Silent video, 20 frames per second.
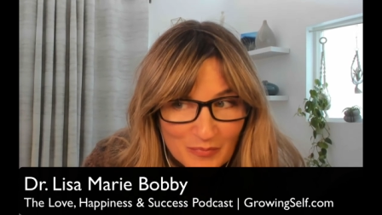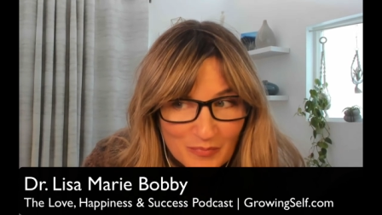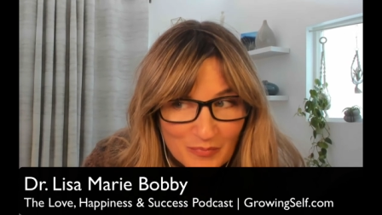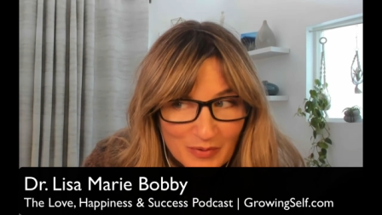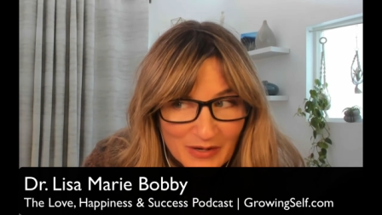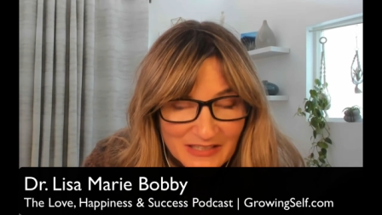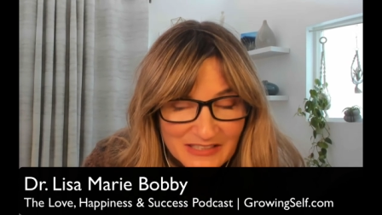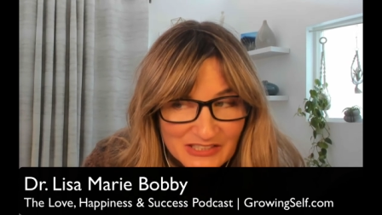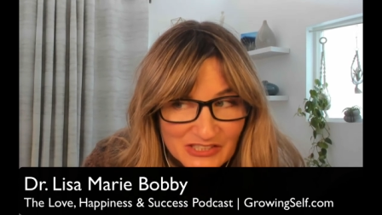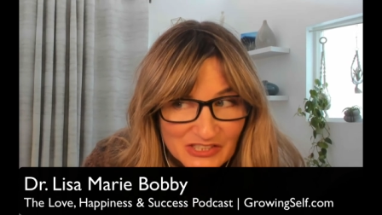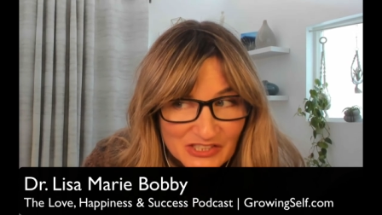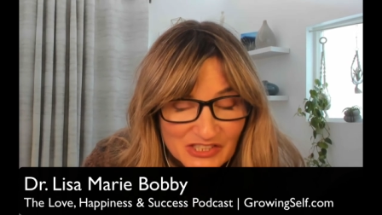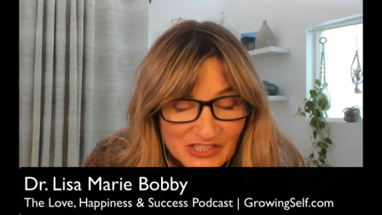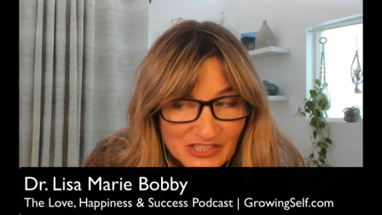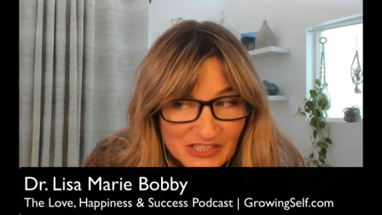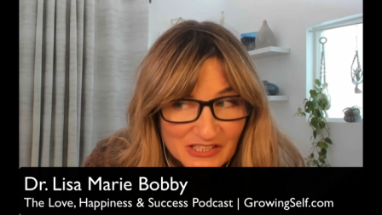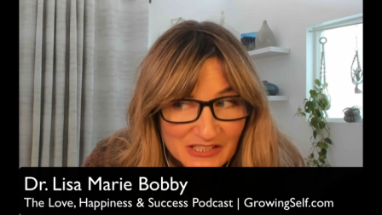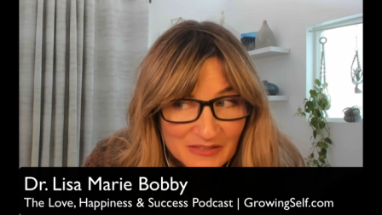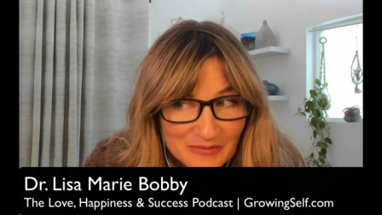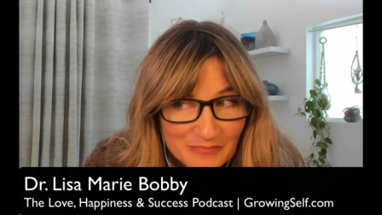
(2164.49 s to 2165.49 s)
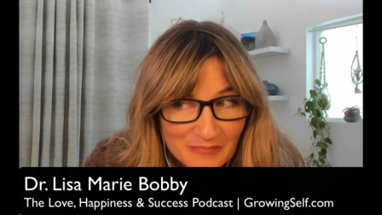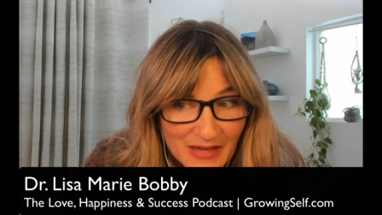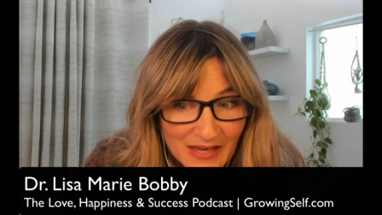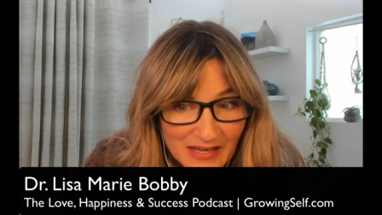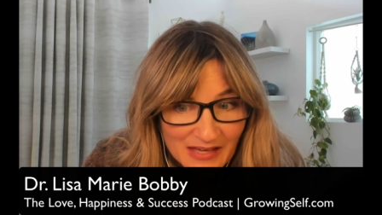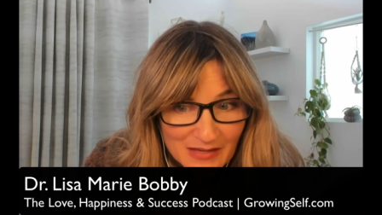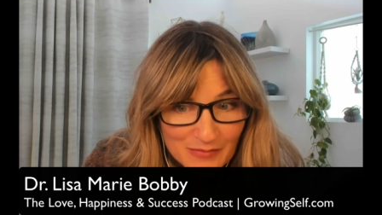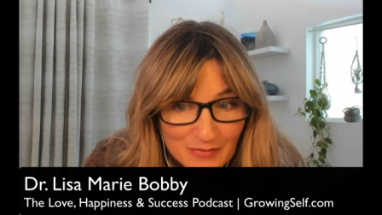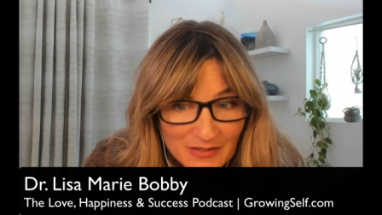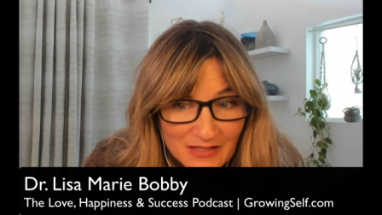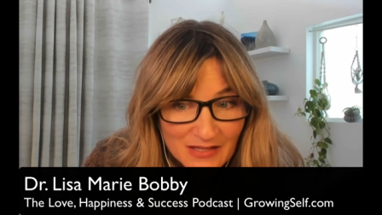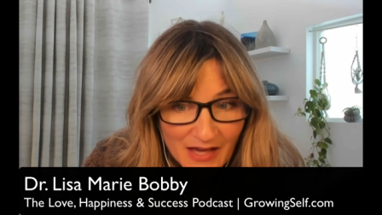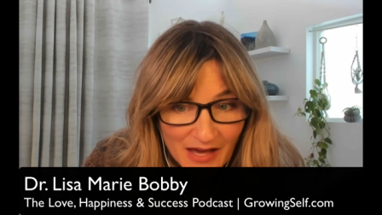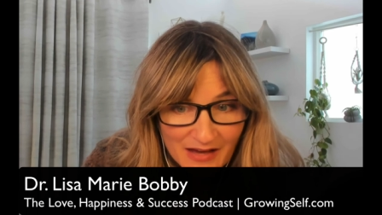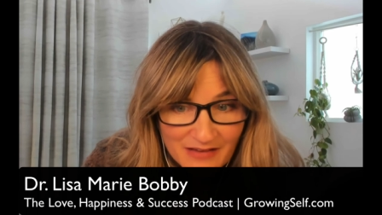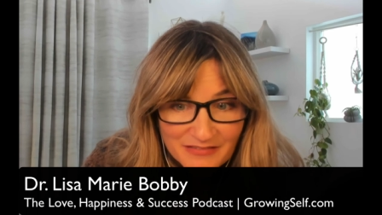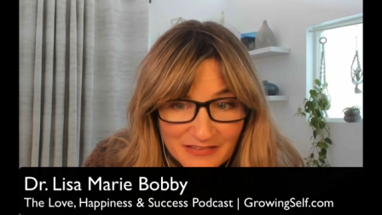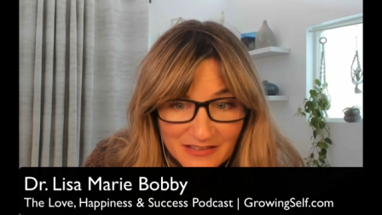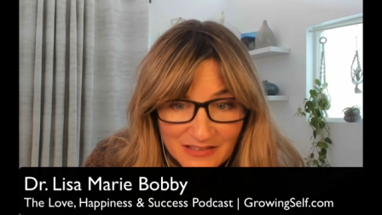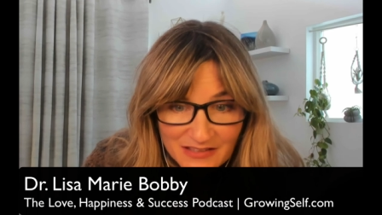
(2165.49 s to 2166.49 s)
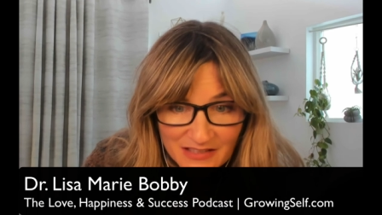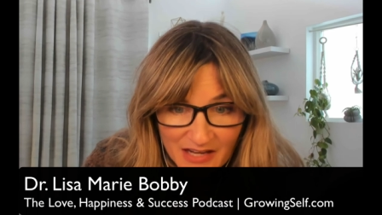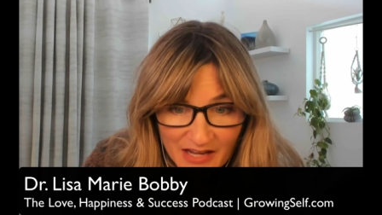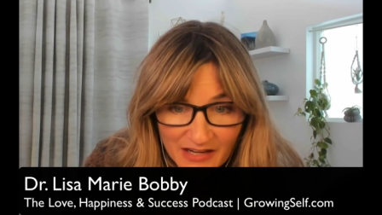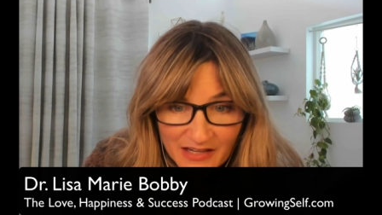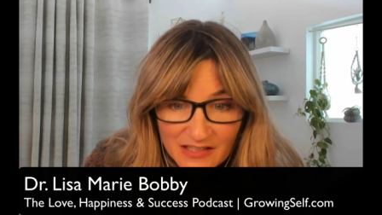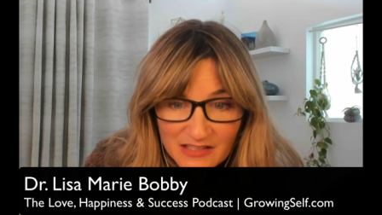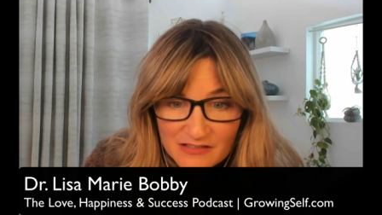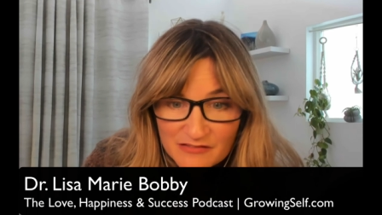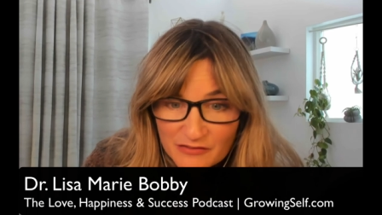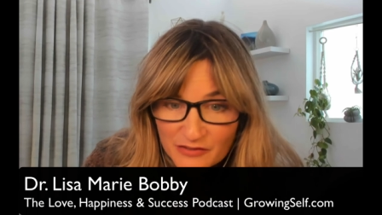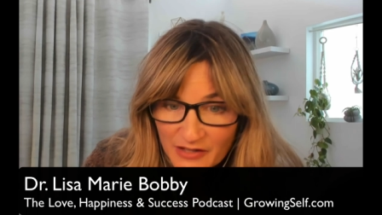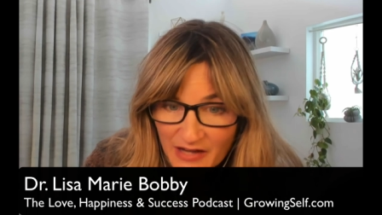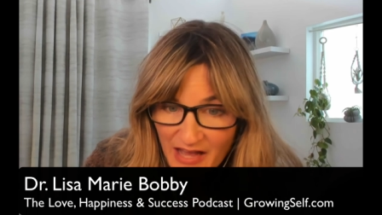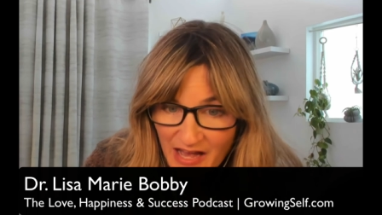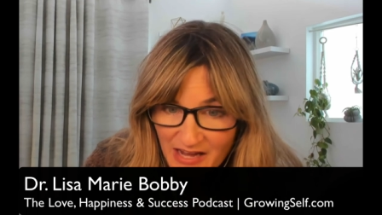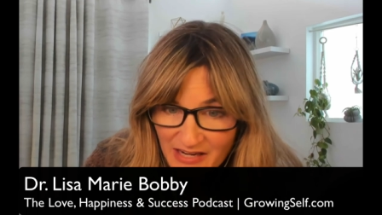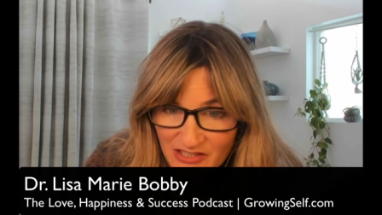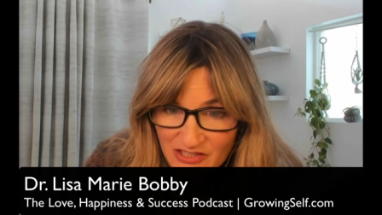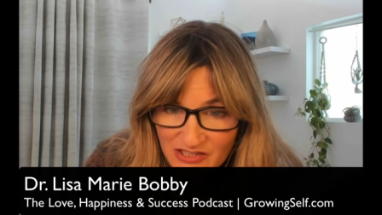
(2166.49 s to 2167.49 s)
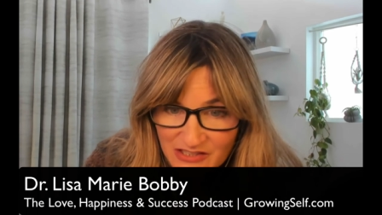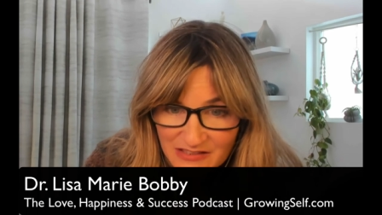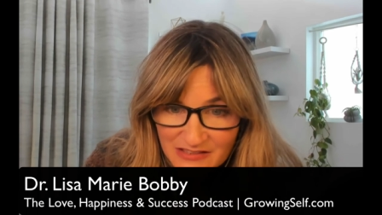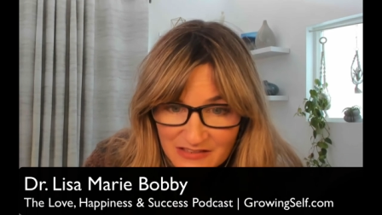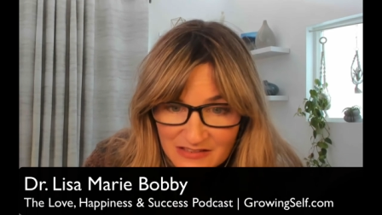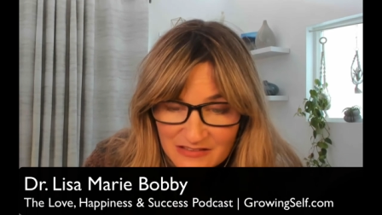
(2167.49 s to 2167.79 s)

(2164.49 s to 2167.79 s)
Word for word: But she may be having a negative reaction